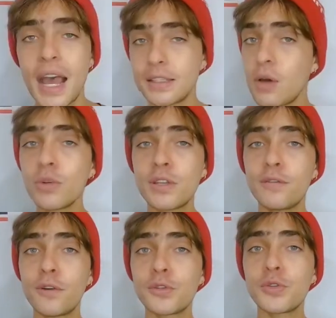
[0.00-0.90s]
And that was
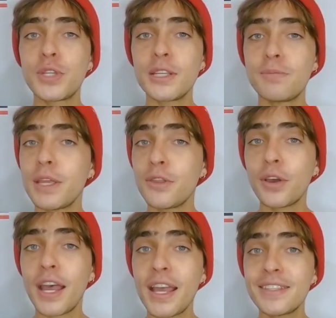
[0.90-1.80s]
it for today's
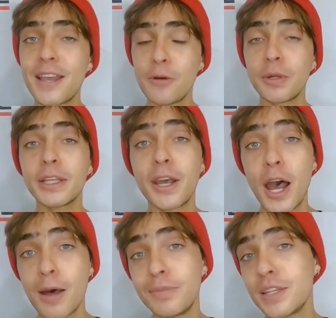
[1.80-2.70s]
video guys, I really
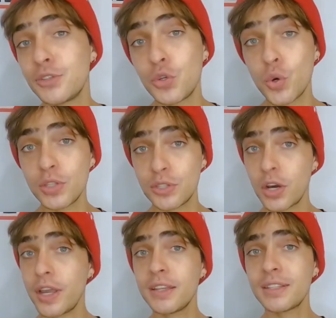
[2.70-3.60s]
hope that you
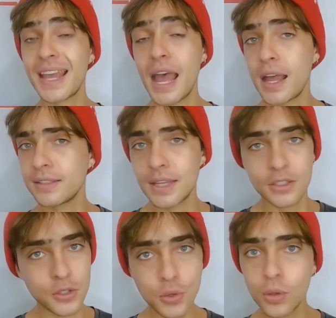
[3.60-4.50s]
enjoy it and
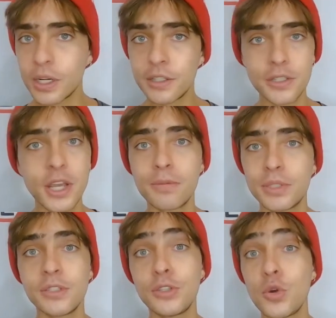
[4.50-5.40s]
that you learned
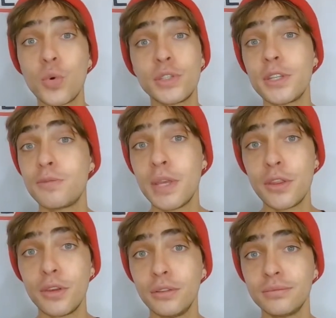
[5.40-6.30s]
something new with this
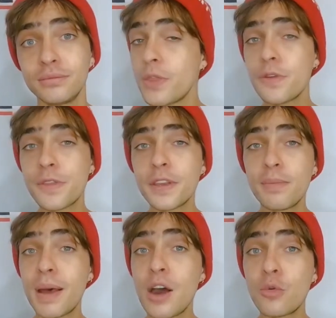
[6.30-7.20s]
video. What do you think
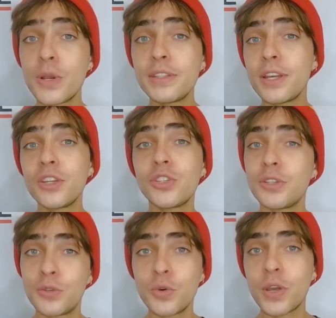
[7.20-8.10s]
about Rita
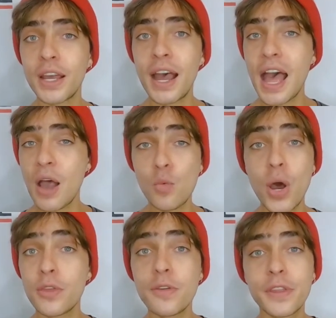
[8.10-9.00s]
Ishizuka, and
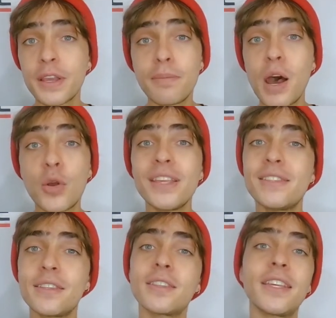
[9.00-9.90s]
what do you think about
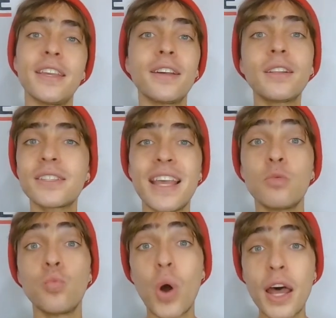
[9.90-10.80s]
his skills,
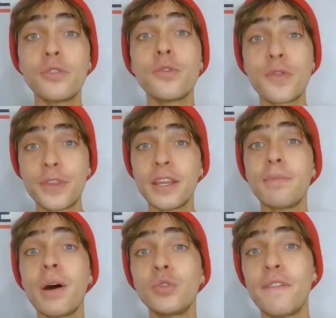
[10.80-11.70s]
and what do you think
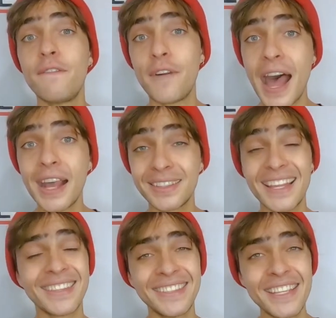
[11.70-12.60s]
about the fact
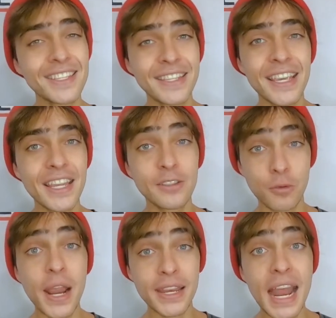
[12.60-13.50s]
that this kid
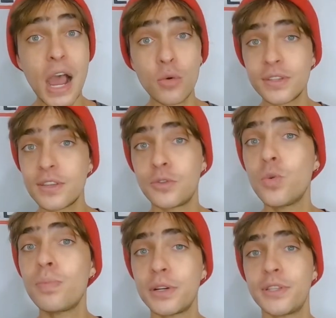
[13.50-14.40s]
right now is a
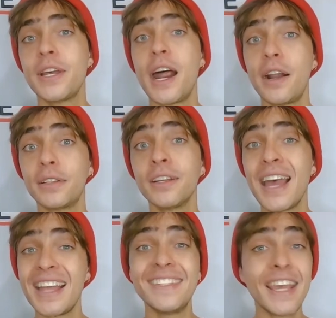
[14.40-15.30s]
superstar
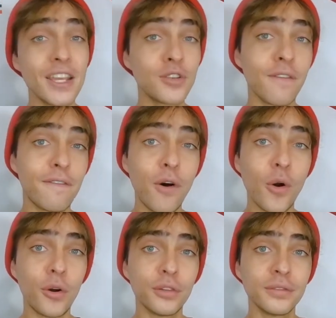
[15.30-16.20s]
at the age of
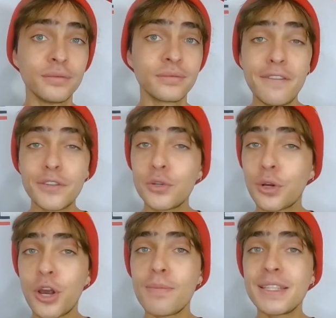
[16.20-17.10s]
four? Leave us
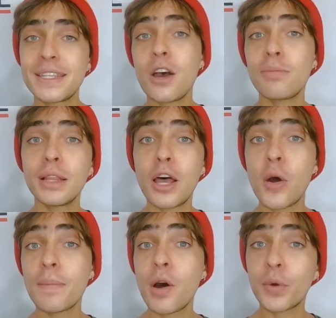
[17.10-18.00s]
your comment down
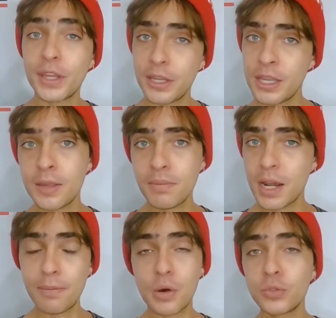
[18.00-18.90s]
below about him
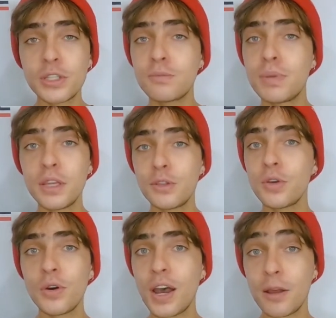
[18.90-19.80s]
and about this
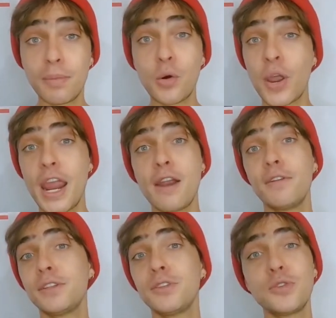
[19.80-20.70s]
video and about
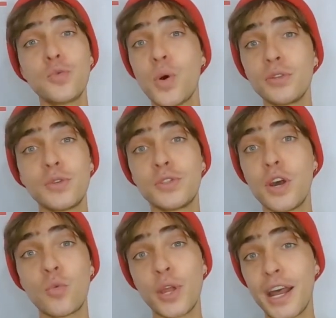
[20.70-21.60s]
everything you want to
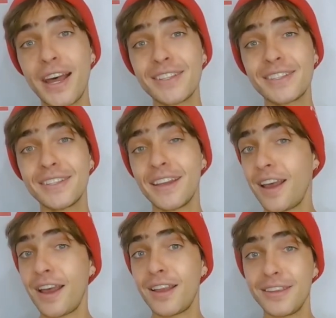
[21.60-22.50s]
talk with us.
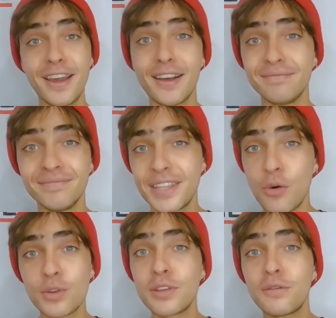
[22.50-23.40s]
And yeah,
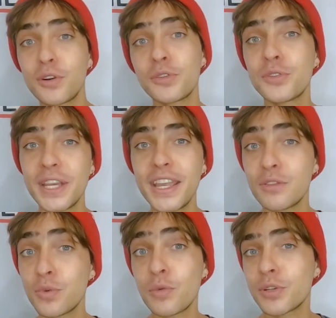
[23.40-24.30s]
that was it for today
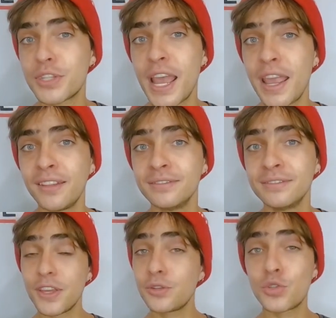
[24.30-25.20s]
as we were saying.
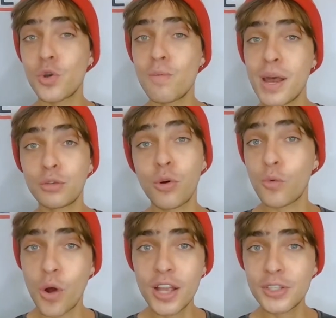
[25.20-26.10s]
Thank you so much
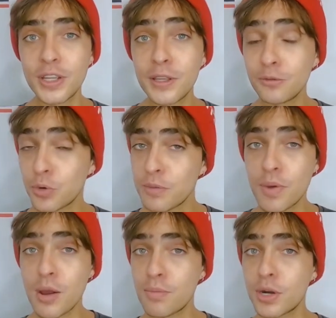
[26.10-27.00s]
for watching,
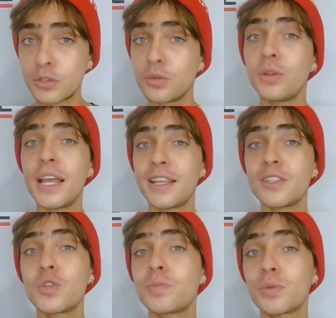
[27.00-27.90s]
remember to like
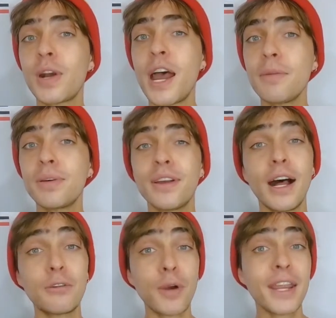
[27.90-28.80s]
and subscribe,
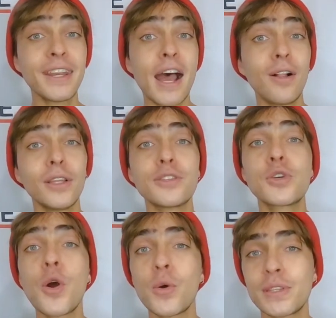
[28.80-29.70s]
and right now
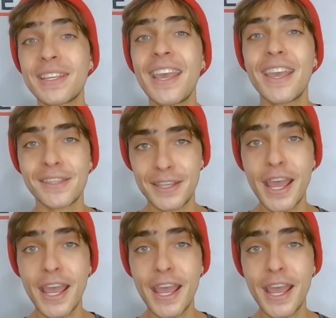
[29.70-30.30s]
let's go skate